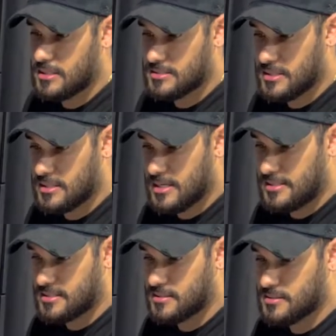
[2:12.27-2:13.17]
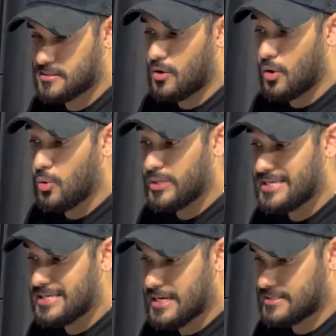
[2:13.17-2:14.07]
intake gaskets,
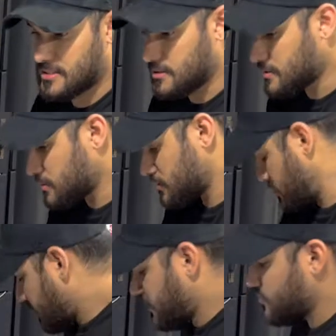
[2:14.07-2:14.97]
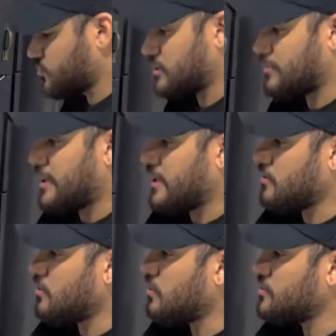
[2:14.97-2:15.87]
OE gaskets. Comes with the
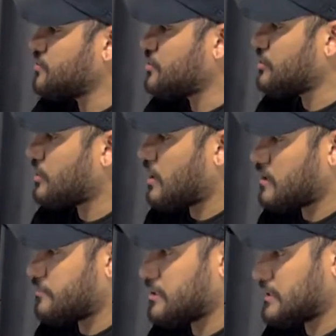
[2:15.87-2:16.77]
manual, so you know how to put it